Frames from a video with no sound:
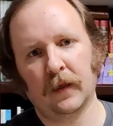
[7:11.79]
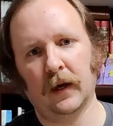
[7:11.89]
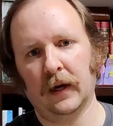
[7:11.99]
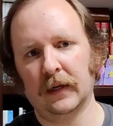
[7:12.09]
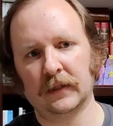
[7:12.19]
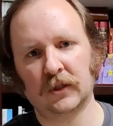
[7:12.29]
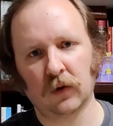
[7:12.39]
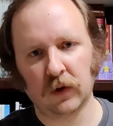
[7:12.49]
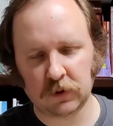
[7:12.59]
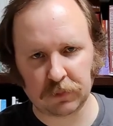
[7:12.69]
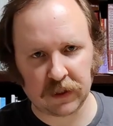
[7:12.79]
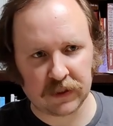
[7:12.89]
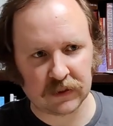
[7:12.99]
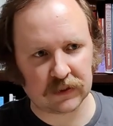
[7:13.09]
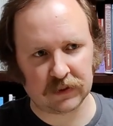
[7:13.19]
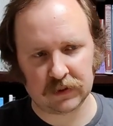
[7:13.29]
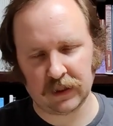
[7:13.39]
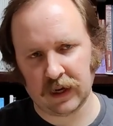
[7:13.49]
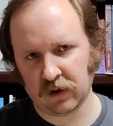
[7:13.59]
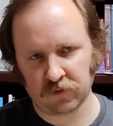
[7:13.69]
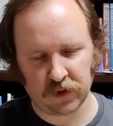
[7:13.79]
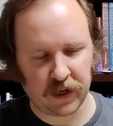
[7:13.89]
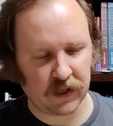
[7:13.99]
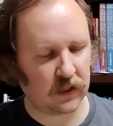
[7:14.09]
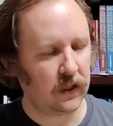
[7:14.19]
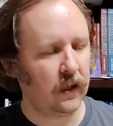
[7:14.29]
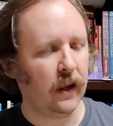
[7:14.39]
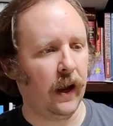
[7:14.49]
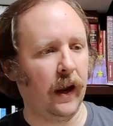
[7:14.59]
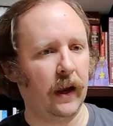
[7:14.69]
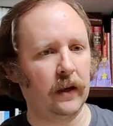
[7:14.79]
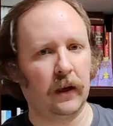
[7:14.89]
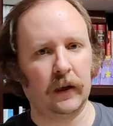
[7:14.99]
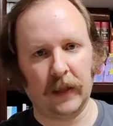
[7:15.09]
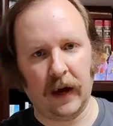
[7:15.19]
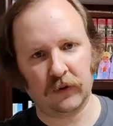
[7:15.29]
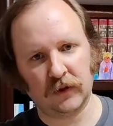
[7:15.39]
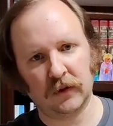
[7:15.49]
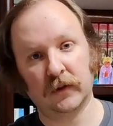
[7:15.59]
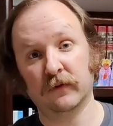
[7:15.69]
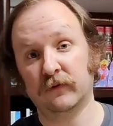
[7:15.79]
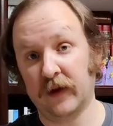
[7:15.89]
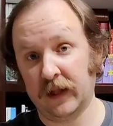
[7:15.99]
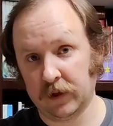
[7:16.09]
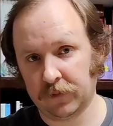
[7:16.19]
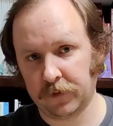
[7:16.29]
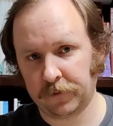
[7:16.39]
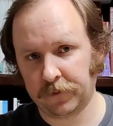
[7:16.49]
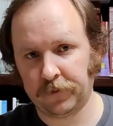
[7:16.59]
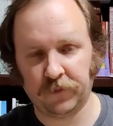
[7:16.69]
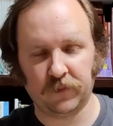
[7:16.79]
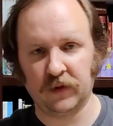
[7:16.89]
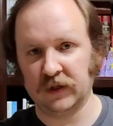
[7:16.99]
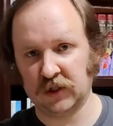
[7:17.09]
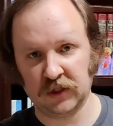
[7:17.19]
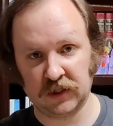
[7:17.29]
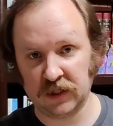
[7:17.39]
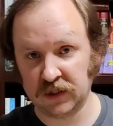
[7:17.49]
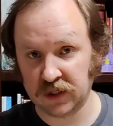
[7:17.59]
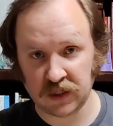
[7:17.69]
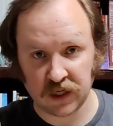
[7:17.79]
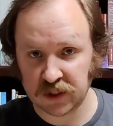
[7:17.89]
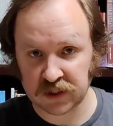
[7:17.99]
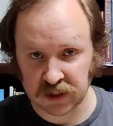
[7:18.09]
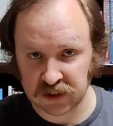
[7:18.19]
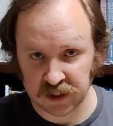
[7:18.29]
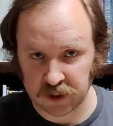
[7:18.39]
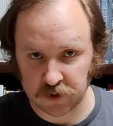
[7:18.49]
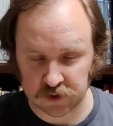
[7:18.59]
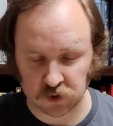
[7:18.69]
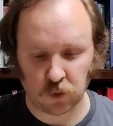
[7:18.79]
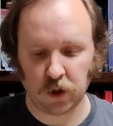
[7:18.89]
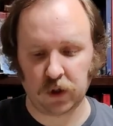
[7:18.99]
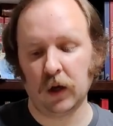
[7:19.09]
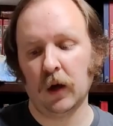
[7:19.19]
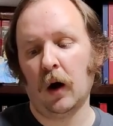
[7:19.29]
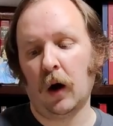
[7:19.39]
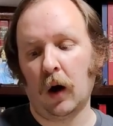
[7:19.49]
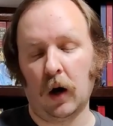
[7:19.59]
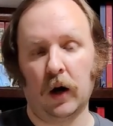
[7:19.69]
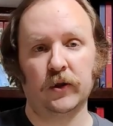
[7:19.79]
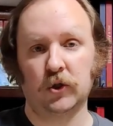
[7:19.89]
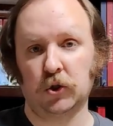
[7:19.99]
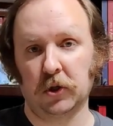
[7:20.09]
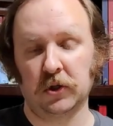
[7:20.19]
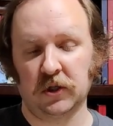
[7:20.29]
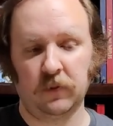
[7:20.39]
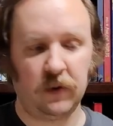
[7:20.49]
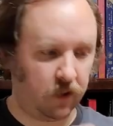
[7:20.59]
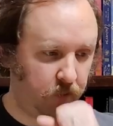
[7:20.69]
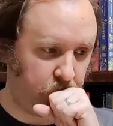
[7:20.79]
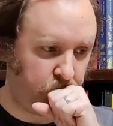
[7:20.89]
uh, storage place out of light and allowed to develop. It's just the, the yeast continuing to work on the sugars in the beer.